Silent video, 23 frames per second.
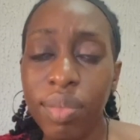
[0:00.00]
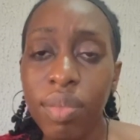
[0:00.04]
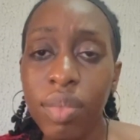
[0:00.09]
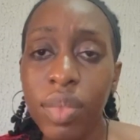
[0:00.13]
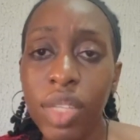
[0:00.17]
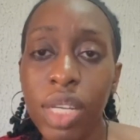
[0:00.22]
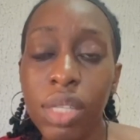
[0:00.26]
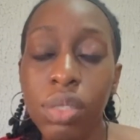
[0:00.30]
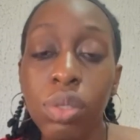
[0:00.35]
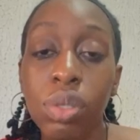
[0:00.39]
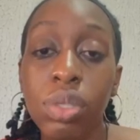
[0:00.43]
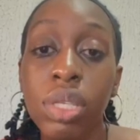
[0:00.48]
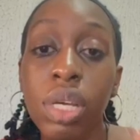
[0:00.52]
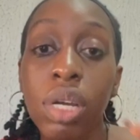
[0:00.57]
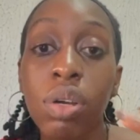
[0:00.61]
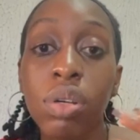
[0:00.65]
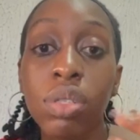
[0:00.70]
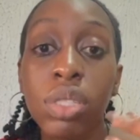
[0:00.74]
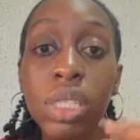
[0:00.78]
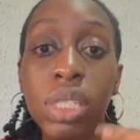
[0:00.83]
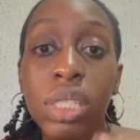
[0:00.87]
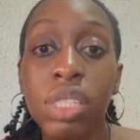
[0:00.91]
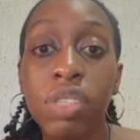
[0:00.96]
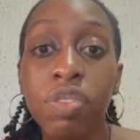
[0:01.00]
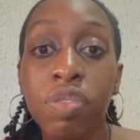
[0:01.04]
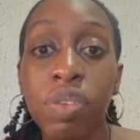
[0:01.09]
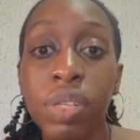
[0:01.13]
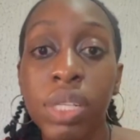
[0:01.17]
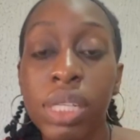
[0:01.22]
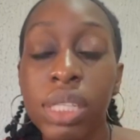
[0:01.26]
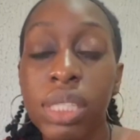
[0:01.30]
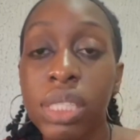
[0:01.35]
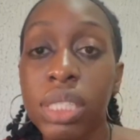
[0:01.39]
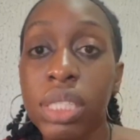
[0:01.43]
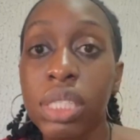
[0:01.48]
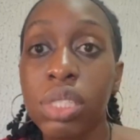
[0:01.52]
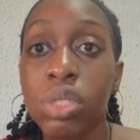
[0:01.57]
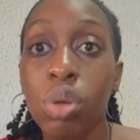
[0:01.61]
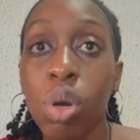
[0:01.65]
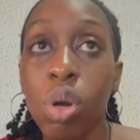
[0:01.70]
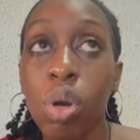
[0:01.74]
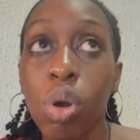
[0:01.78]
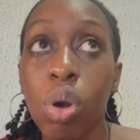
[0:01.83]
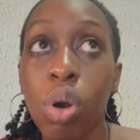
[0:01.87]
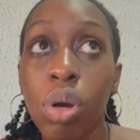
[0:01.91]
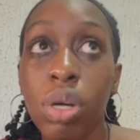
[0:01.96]
So secondary syphilis, it
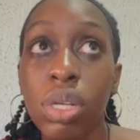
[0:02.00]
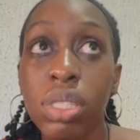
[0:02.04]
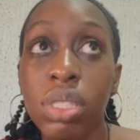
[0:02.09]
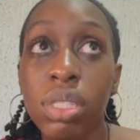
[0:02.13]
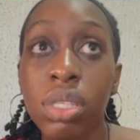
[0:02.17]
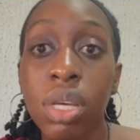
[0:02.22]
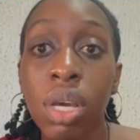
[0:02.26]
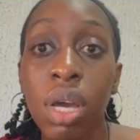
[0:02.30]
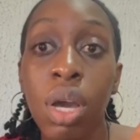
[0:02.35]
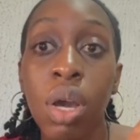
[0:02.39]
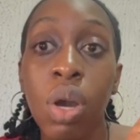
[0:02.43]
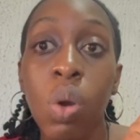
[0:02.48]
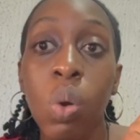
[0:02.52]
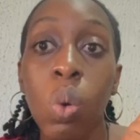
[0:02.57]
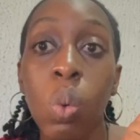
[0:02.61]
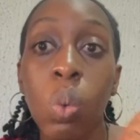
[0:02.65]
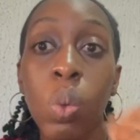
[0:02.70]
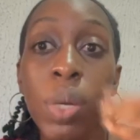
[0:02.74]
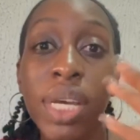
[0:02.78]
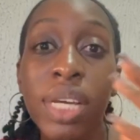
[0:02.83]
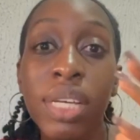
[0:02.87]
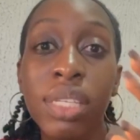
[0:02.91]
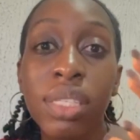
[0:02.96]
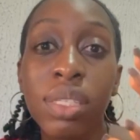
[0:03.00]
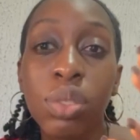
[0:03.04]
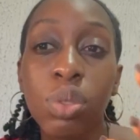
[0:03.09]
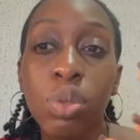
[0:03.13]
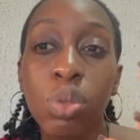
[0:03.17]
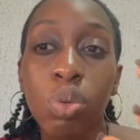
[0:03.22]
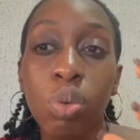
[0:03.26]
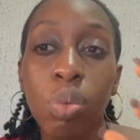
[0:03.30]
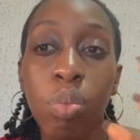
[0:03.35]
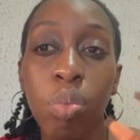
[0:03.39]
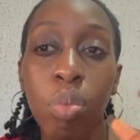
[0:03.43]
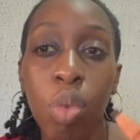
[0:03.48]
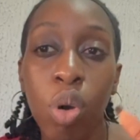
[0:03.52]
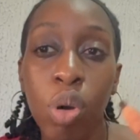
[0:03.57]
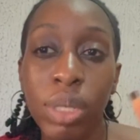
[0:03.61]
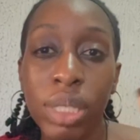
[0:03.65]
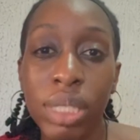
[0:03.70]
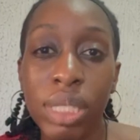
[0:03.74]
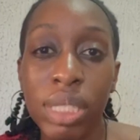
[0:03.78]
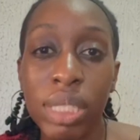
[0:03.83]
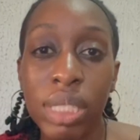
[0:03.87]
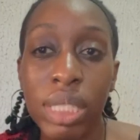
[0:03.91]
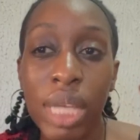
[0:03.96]
occurs weeks to
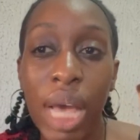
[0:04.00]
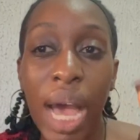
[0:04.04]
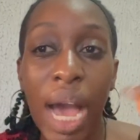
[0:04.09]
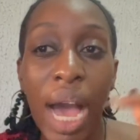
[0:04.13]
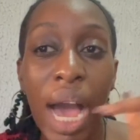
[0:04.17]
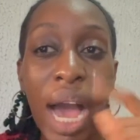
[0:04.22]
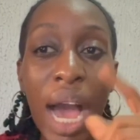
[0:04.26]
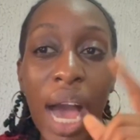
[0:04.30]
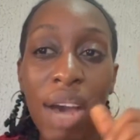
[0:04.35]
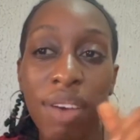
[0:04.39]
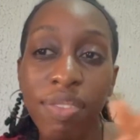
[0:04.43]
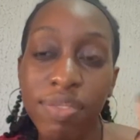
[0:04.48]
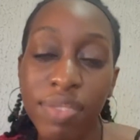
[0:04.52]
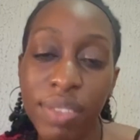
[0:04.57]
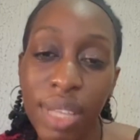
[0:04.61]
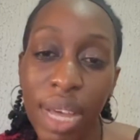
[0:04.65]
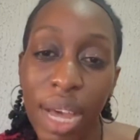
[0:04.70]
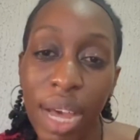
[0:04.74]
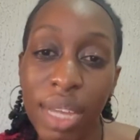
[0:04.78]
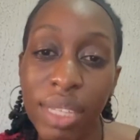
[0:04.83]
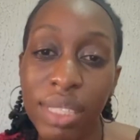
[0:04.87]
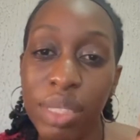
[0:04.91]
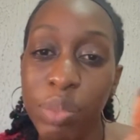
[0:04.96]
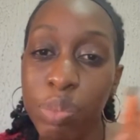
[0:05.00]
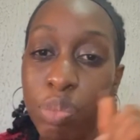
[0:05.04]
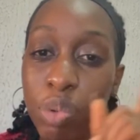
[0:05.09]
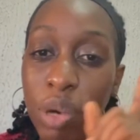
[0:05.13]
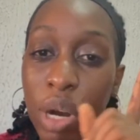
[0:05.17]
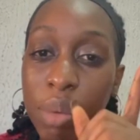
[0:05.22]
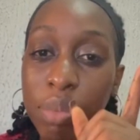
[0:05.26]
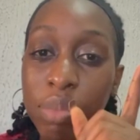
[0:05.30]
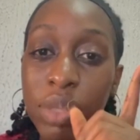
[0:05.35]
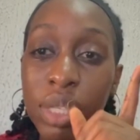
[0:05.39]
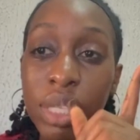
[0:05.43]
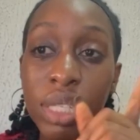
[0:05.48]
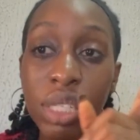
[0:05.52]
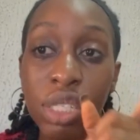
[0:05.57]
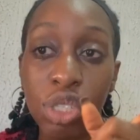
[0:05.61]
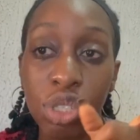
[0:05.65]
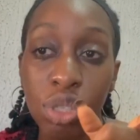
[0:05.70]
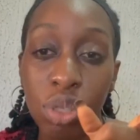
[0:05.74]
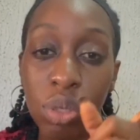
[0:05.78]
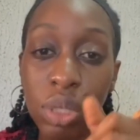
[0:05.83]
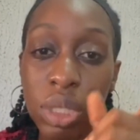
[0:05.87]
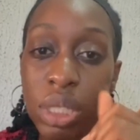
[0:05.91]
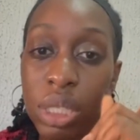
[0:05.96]
months after the primary
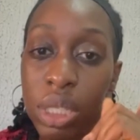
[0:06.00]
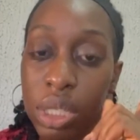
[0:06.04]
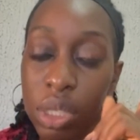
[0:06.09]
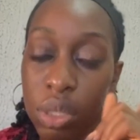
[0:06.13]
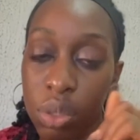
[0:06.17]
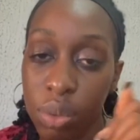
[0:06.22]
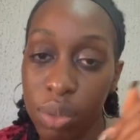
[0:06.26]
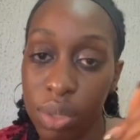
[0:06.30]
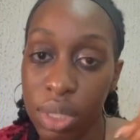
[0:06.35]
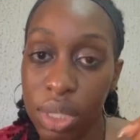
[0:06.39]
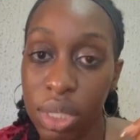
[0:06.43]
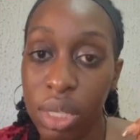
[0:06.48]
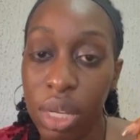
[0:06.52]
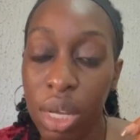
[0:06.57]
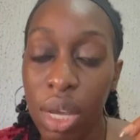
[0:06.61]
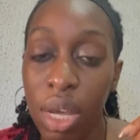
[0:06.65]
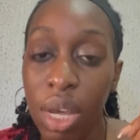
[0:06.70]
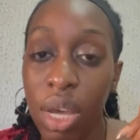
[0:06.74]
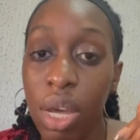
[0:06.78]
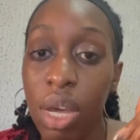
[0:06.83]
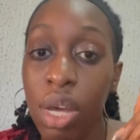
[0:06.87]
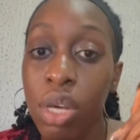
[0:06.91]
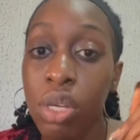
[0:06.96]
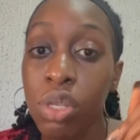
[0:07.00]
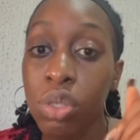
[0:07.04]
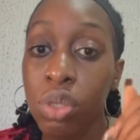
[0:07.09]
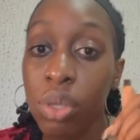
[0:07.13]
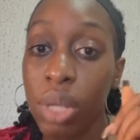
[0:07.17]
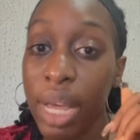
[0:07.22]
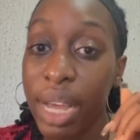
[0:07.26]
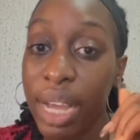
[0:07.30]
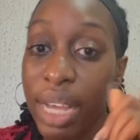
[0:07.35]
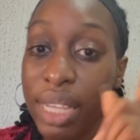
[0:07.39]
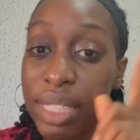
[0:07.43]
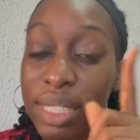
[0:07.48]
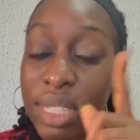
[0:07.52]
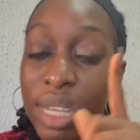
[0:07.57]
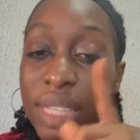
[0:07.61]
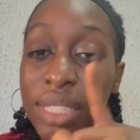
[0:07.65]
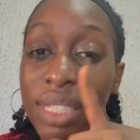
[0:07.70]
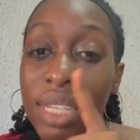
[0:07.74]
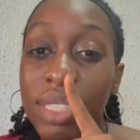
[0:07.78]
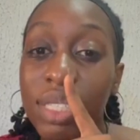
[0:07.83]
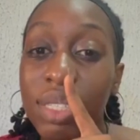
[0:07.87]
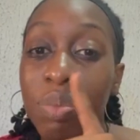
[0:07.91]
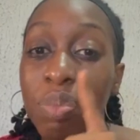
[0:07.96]
lesion heals. So like I
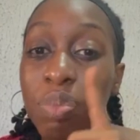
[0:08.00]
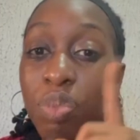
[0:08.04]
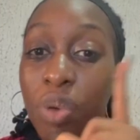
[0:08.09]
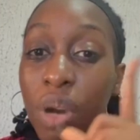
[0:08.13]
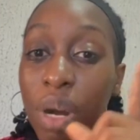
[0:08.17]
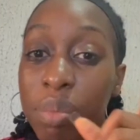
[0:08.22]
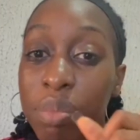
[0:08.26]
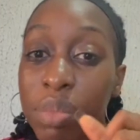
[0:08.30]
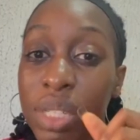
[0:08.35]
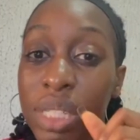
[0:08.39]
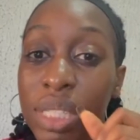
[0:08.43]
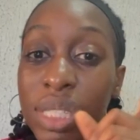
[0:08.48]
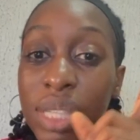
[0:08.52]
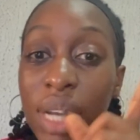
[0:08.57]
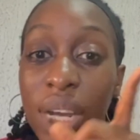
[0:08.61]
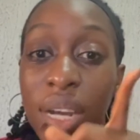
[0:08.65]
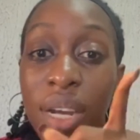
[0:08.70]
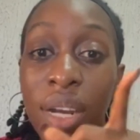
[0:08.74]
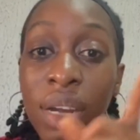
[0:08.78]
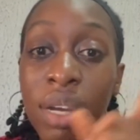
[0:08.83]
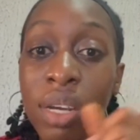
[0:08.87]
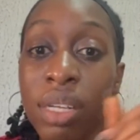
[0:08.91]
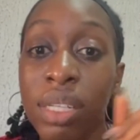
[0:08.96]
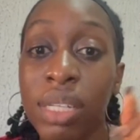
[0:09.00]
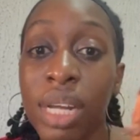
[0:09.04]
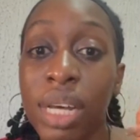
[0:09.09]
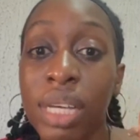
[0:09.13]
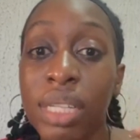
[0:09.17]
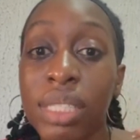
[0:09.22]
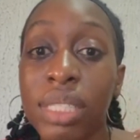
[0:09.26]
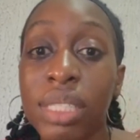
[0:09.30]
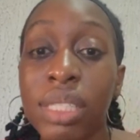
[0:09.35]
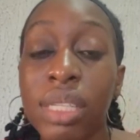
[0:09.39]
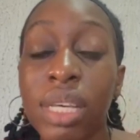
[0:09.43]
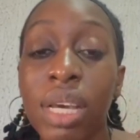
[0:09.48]
said, there's a primary chancre that